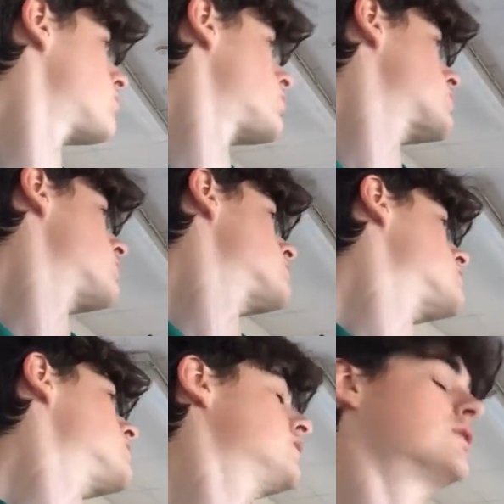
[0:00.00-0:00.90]
Body
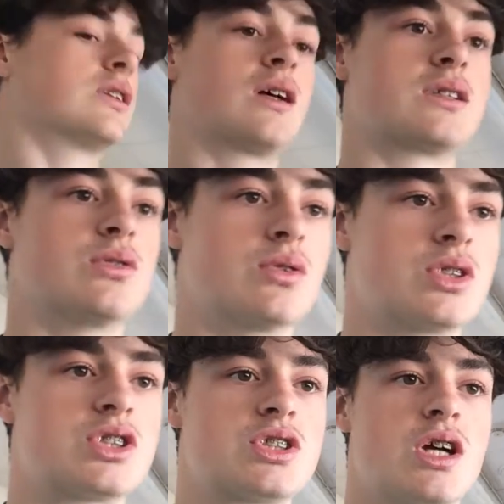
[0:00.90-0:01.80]
composition is like
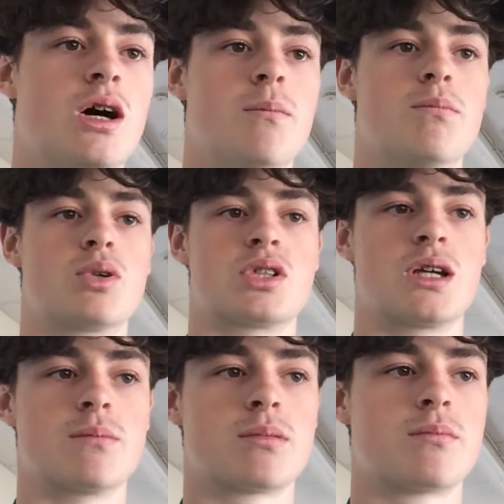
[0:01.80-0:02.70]
your body
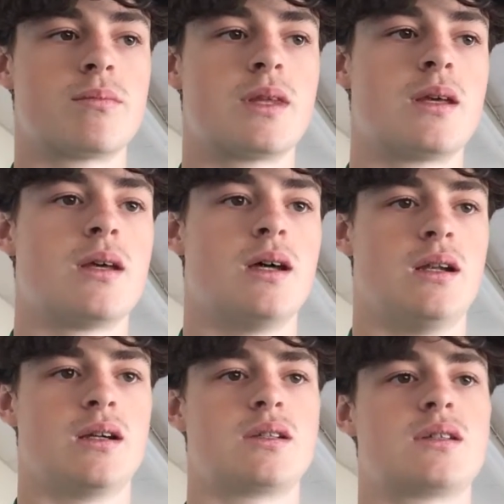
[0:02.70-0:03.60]
shape
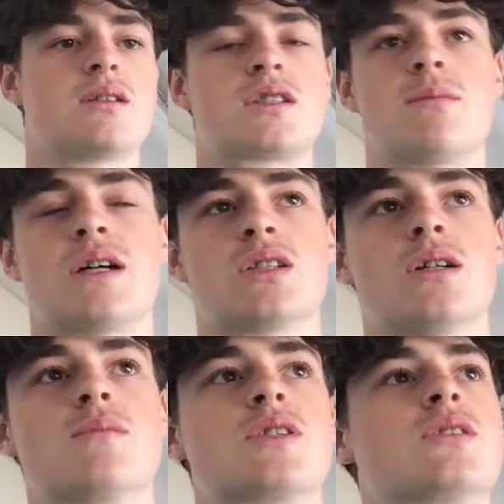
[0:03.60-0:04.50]
and like somatotypes.